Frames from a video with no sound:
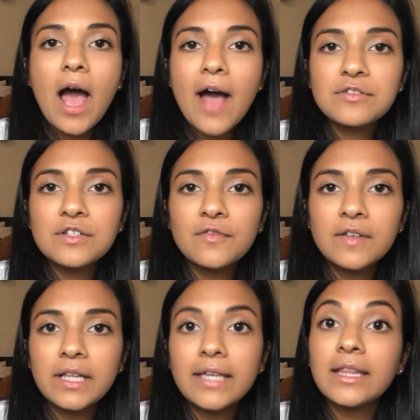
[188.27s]
have to
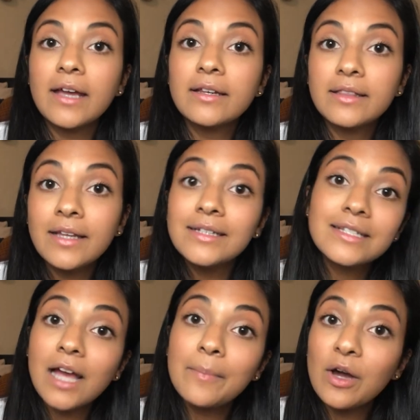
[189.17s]
feel like they need
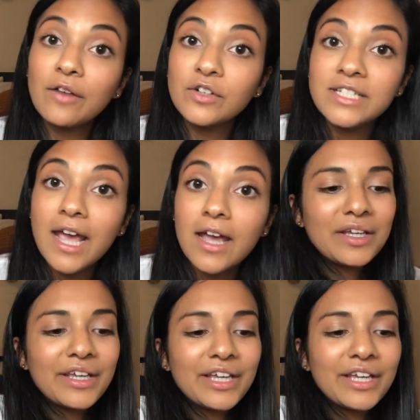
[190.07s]
to come out every day.